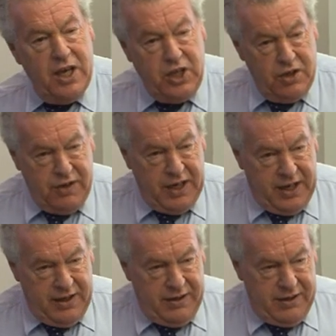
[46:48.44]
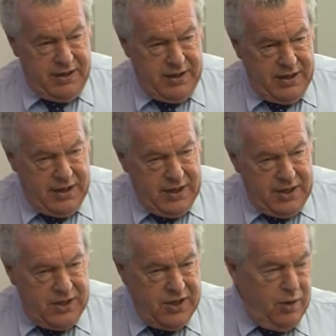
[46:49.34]
urea.
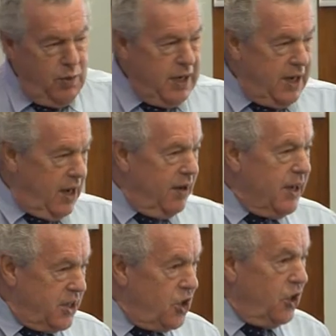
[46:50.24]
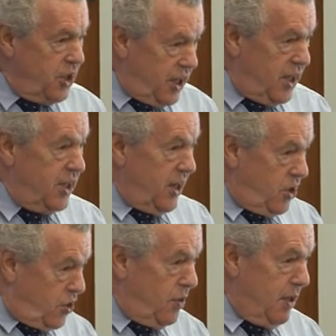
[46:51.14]
So it's not an
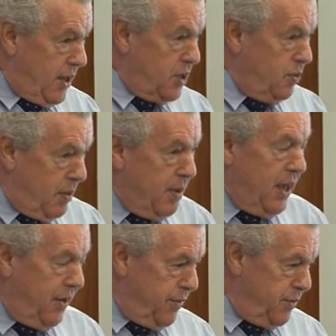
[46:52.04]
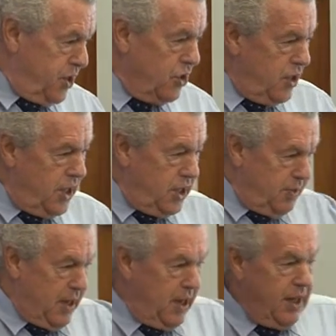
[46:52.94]
essential amino acid. We make it from citrulline
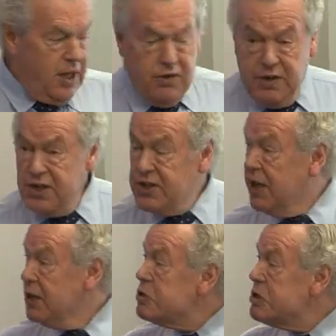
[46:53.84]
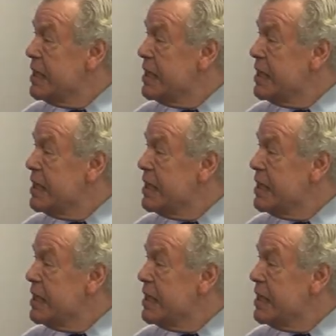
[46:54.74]
spinning the urea cycle.